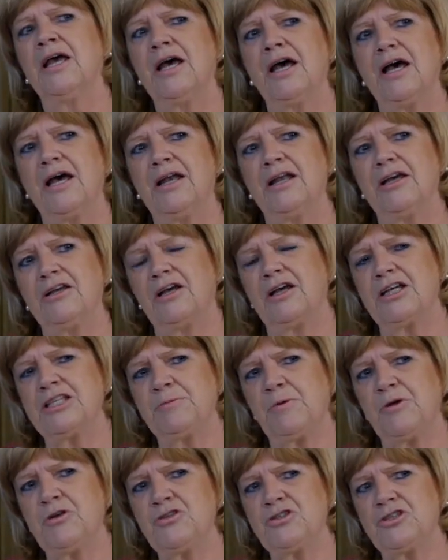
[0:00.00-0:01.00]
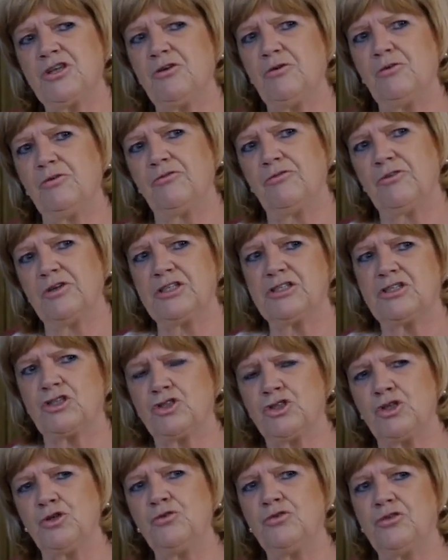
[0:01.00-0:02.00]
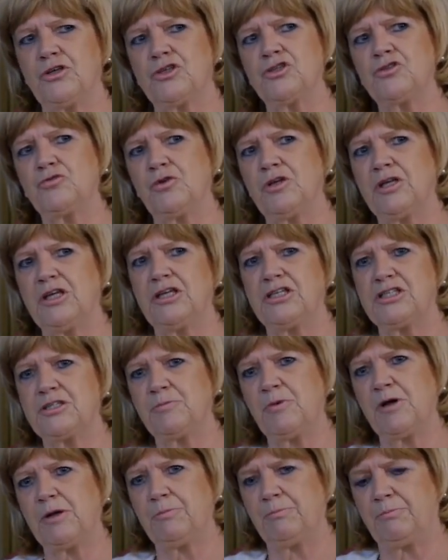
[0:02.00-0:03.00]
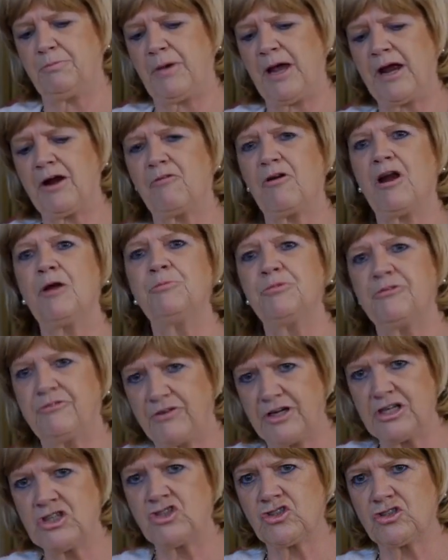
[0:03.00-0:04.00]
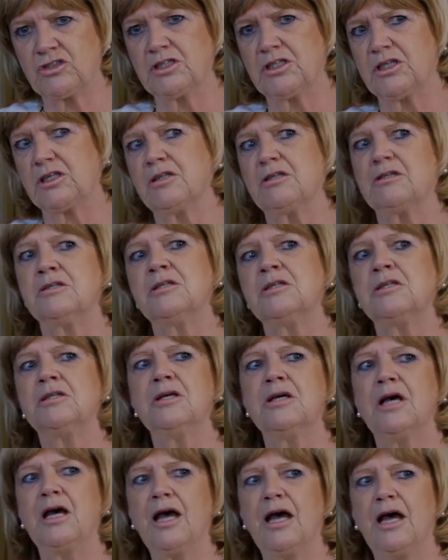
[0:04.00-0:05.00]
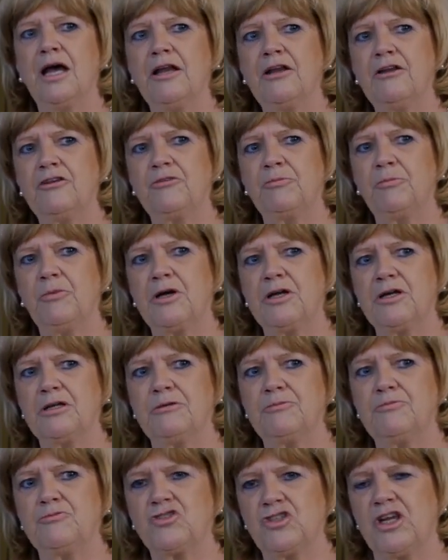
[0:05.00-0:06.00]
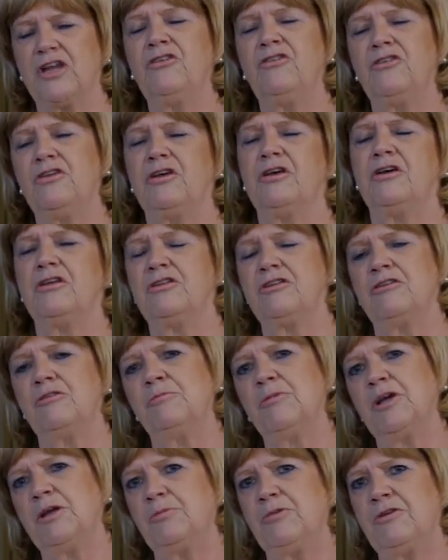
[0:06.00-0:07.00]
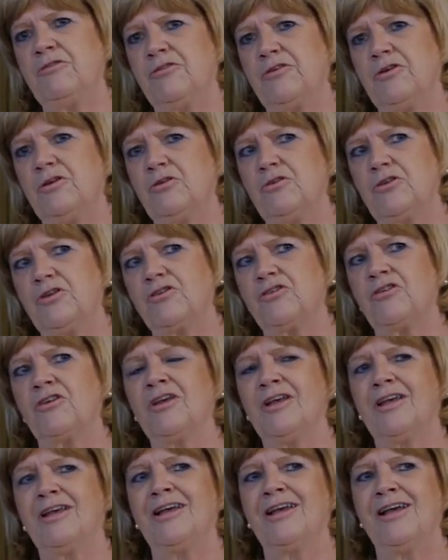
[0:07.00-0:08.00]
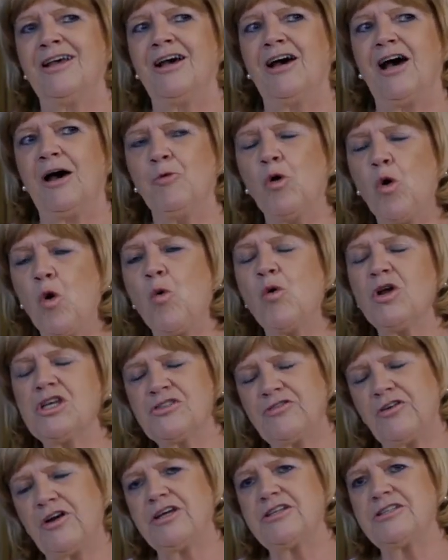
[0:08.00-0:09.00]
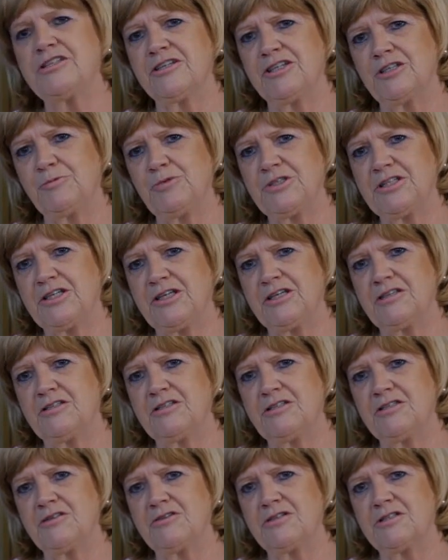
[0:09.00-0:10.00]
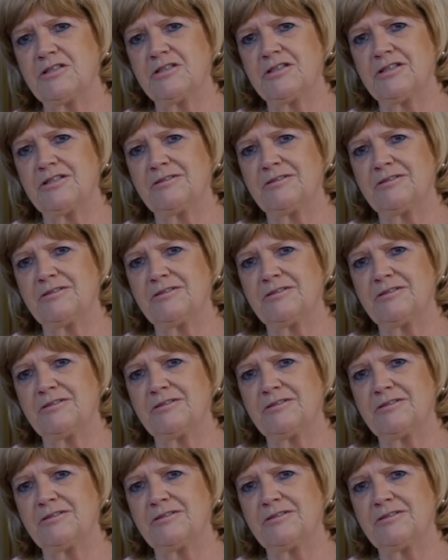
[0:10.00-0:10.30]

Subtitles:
And I suppose so, it's the two things really. It's my background professionally and my gender that have made me feel that I'm always fighting to be taken seriously.